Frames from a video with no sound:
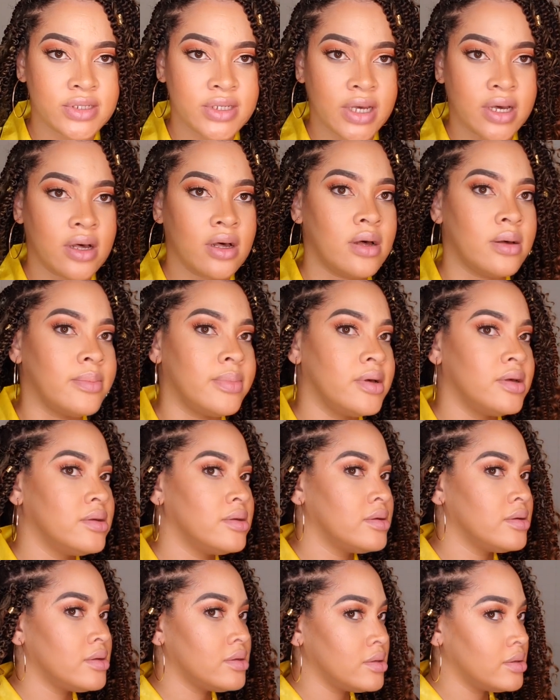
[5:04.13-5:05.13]
up
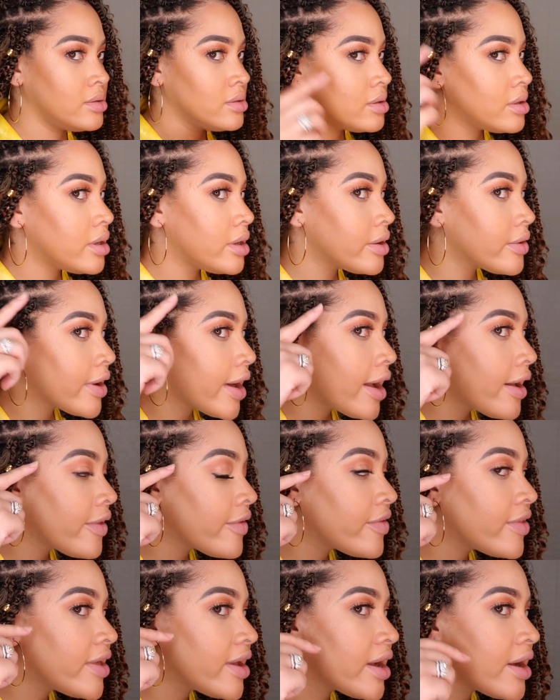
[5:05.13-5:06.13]

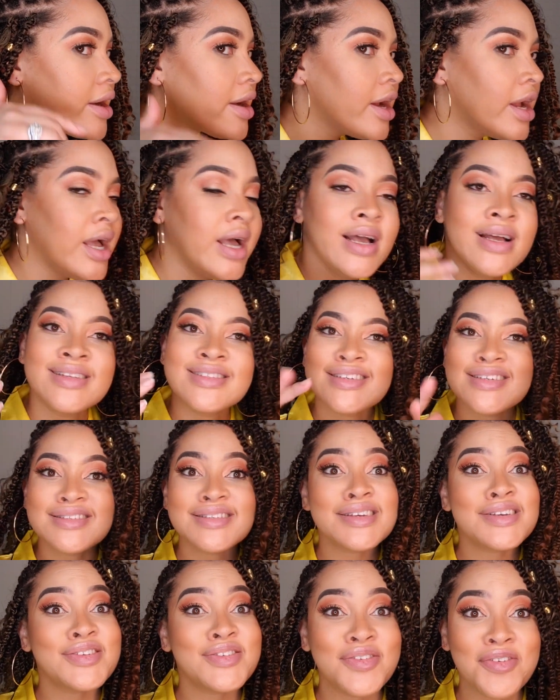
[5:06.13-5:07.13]
around there. Just
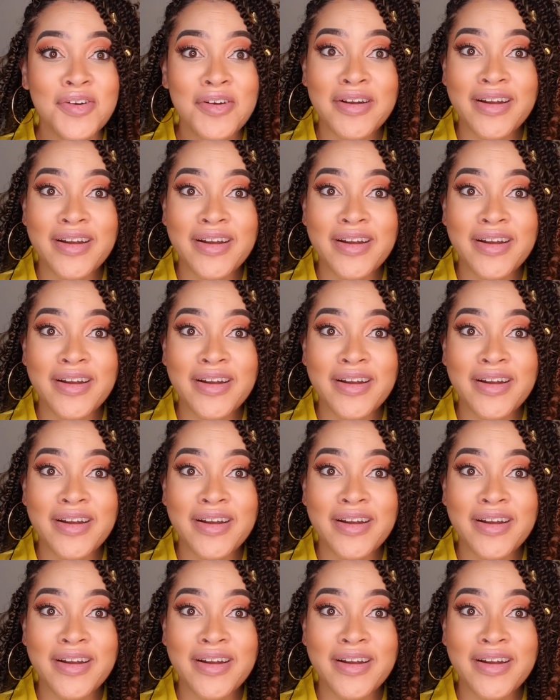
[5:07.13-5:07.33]
ignore